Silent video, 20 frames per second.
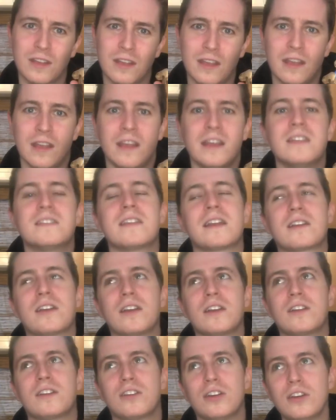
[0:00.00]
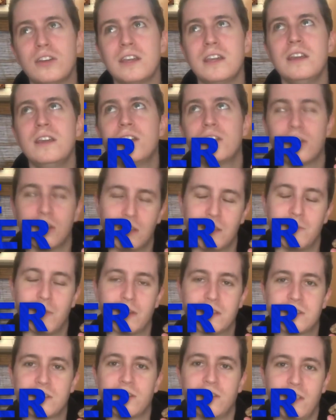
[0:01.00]
He's like a Cookie
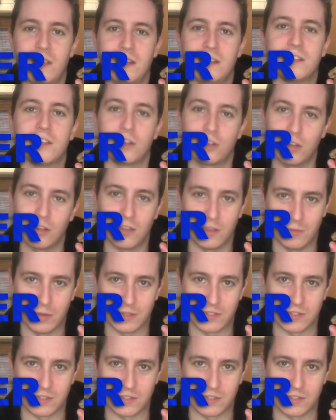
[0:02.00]
Monster eating a Cookie Monster